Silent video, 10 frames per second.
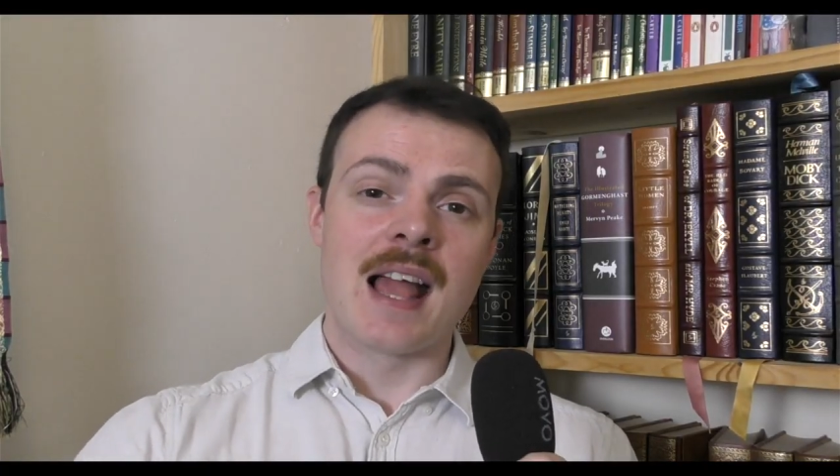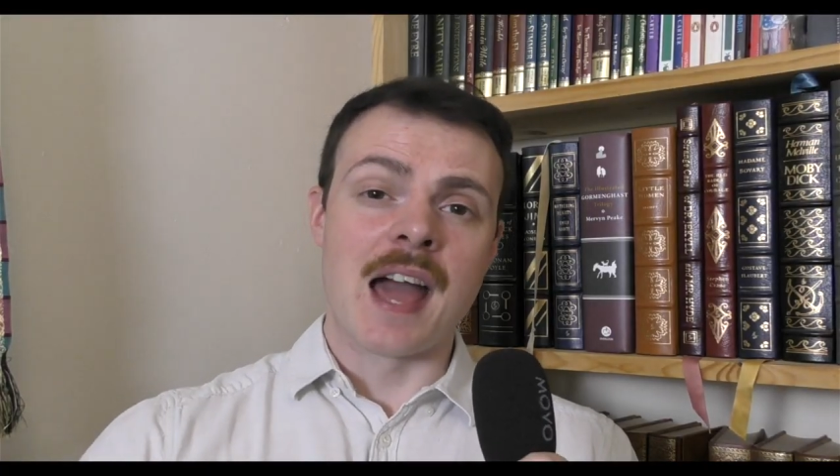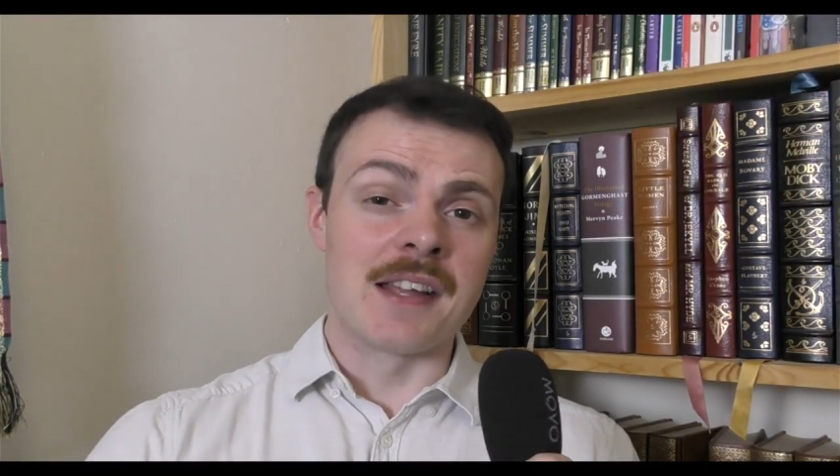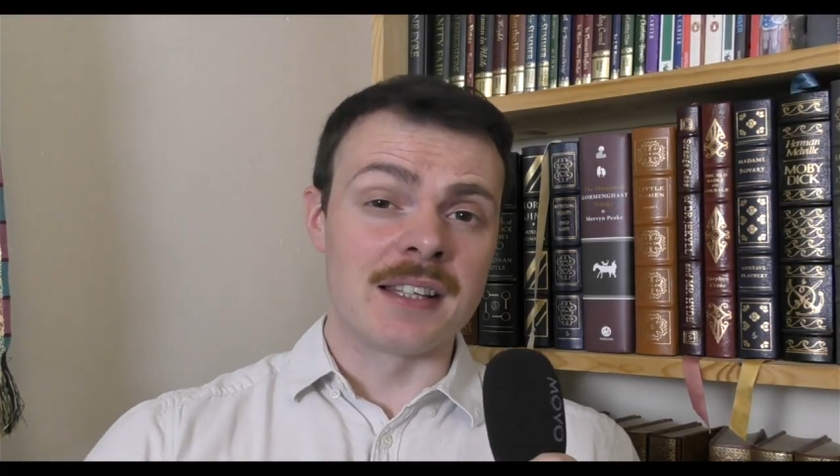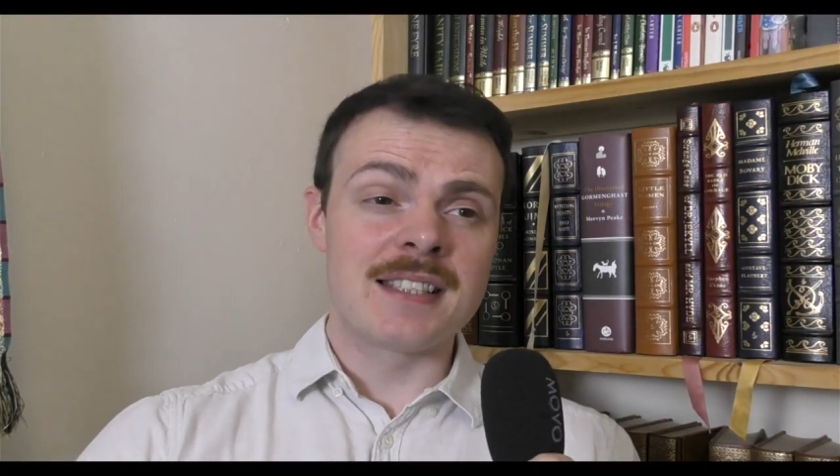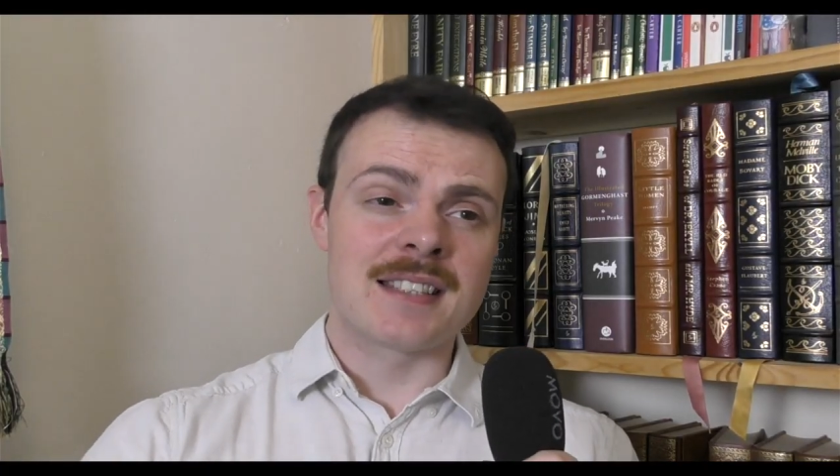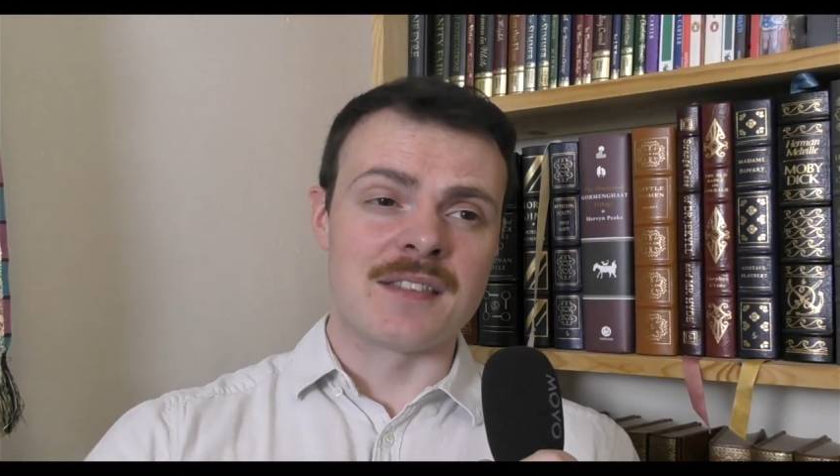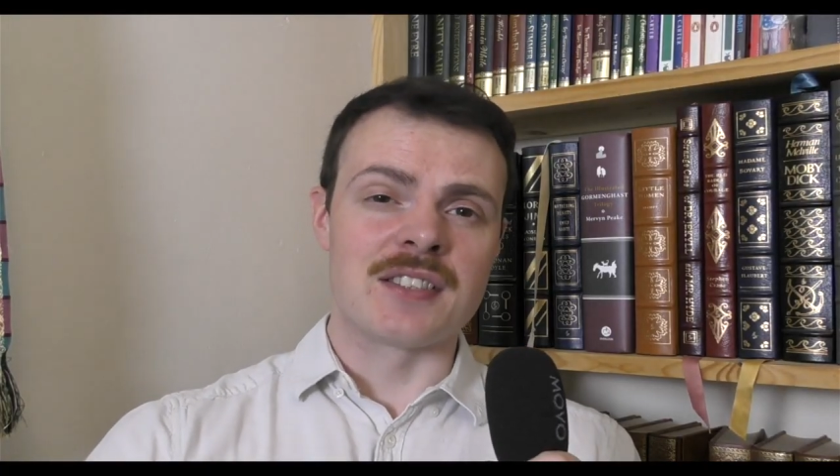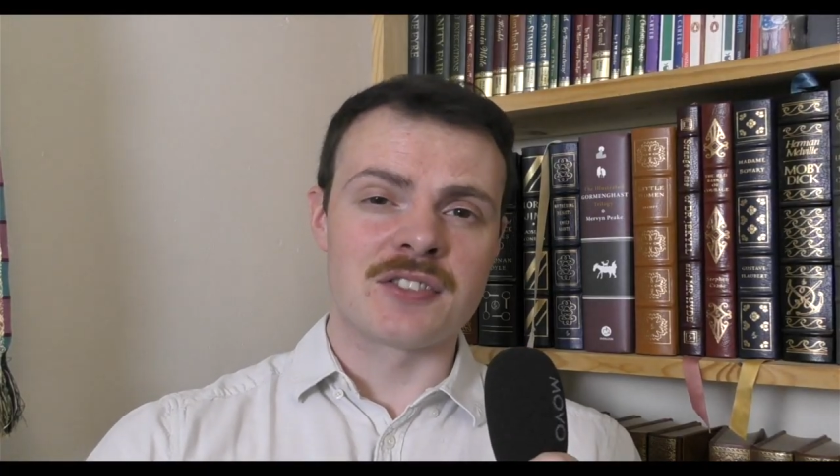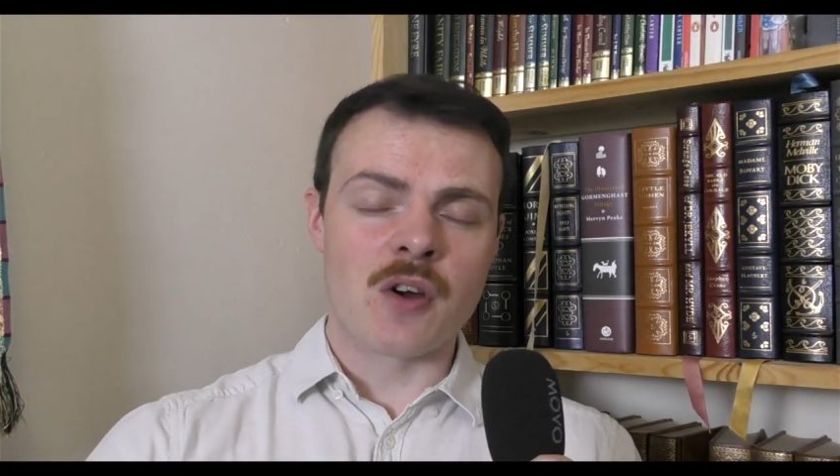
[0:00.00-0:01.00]
And at least in
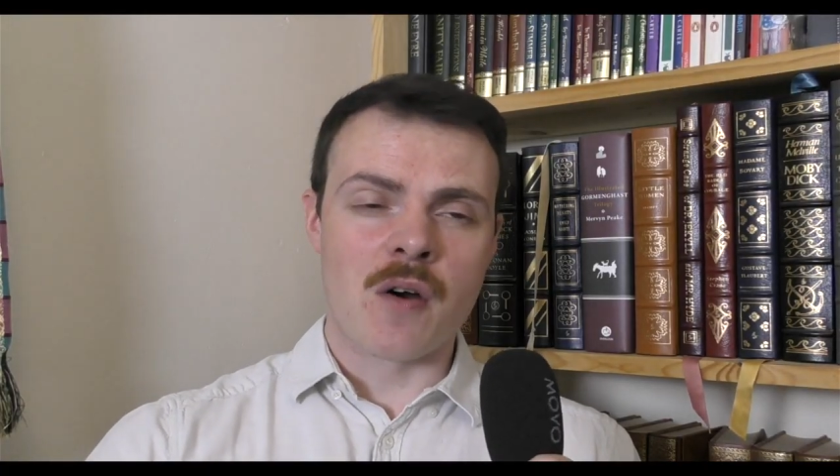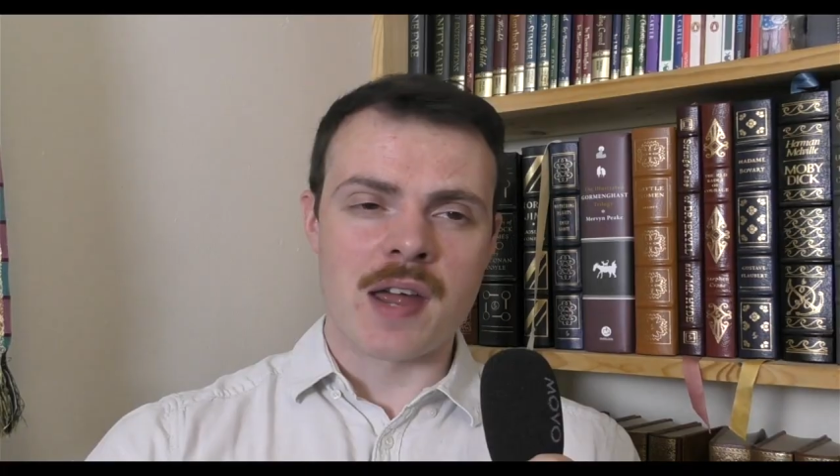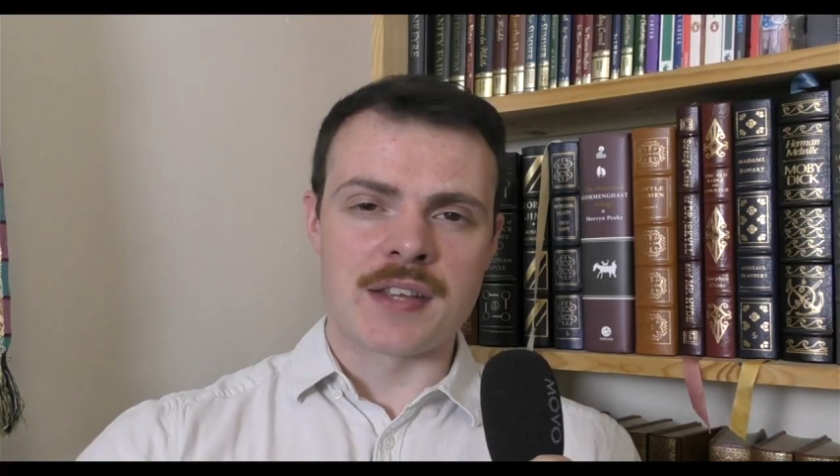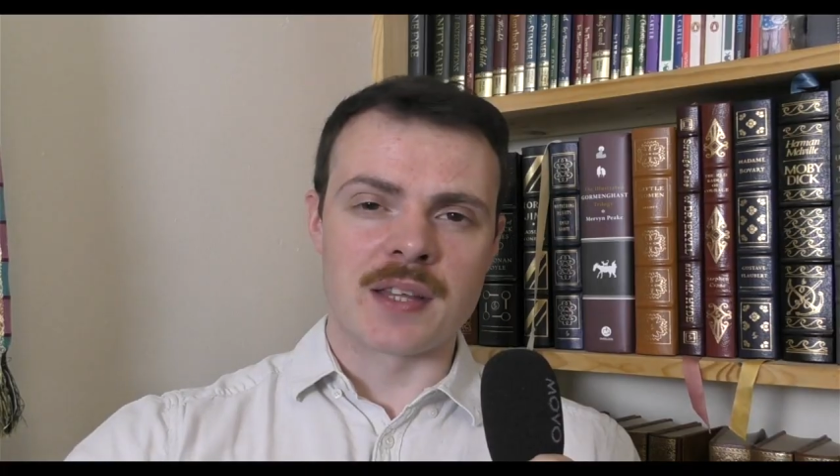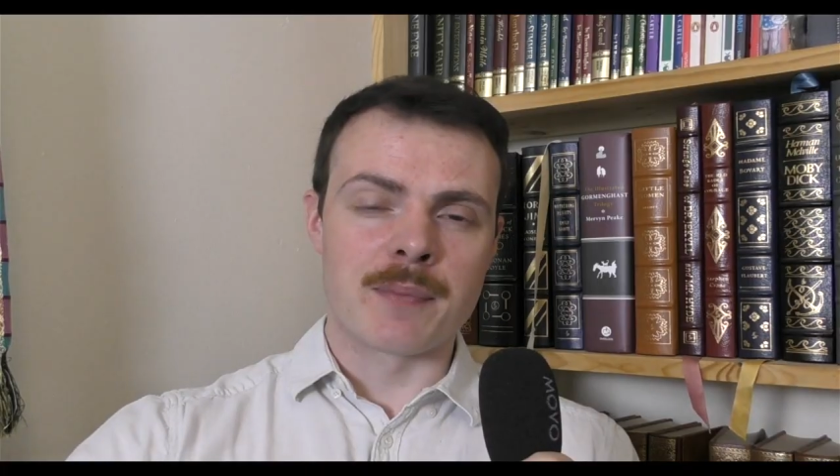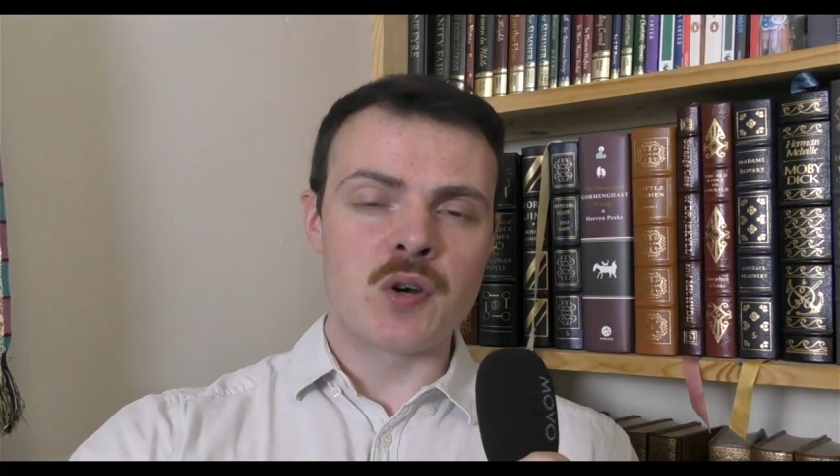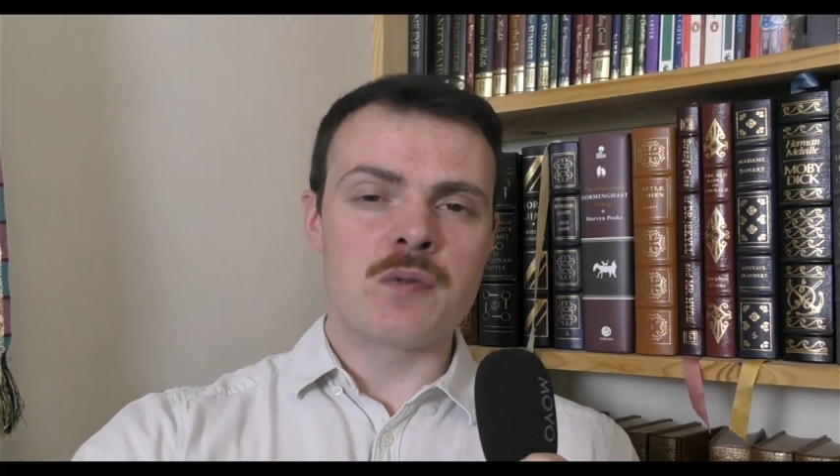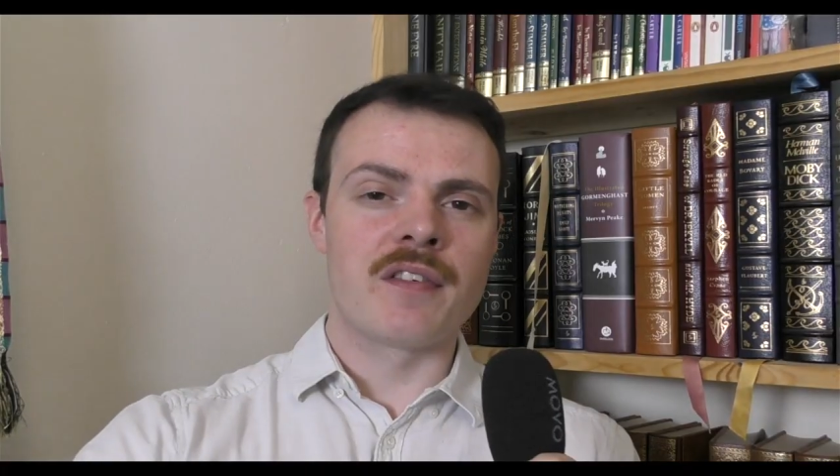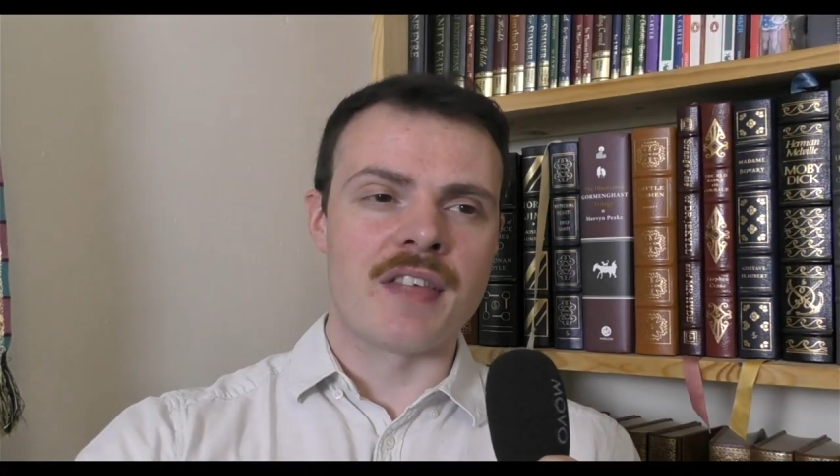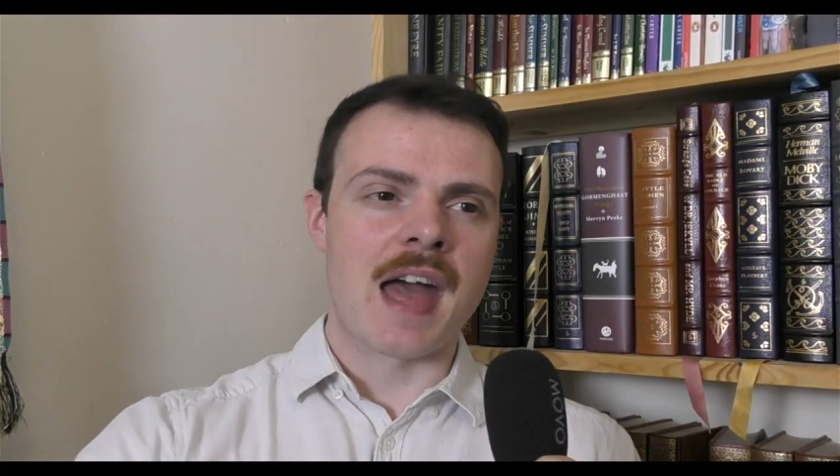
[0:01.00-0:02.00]
this story, I think the
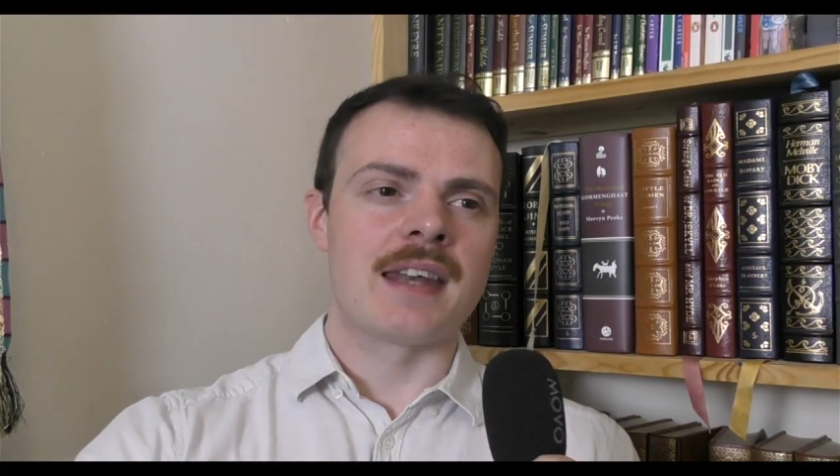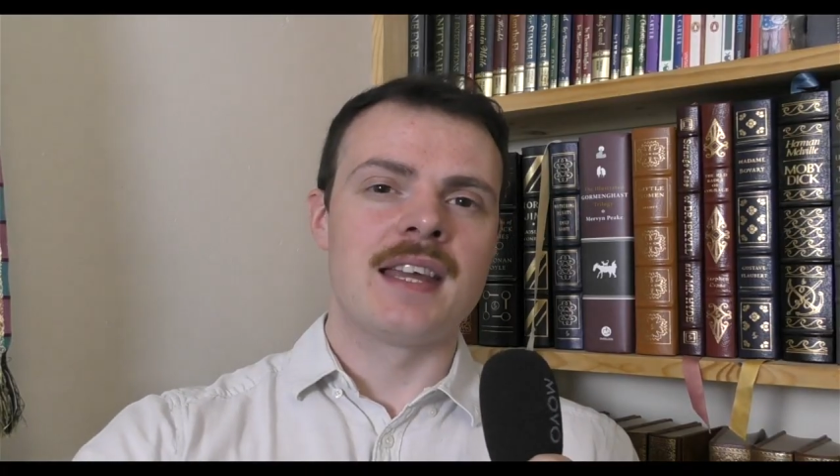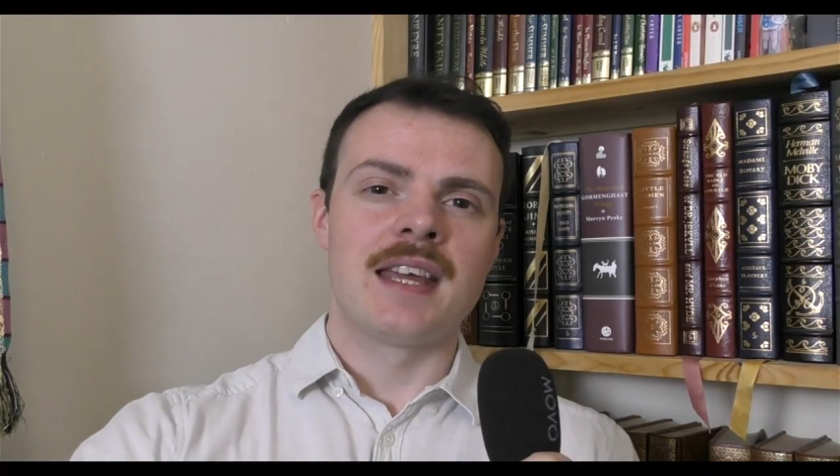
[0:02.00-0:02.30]
proof of that